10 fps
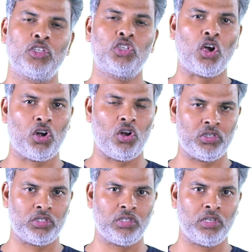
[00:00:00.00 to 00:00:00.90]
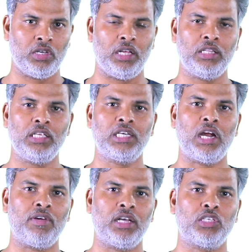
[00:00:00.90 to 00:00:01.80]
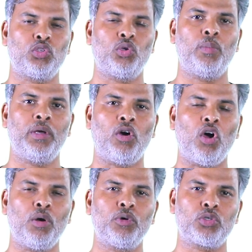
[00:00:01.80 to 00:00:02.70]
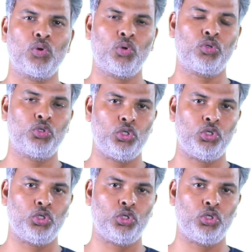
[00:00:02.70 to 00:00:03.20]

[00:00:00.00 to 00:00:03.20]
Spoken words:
shock loss in these kind of cases will be almost close to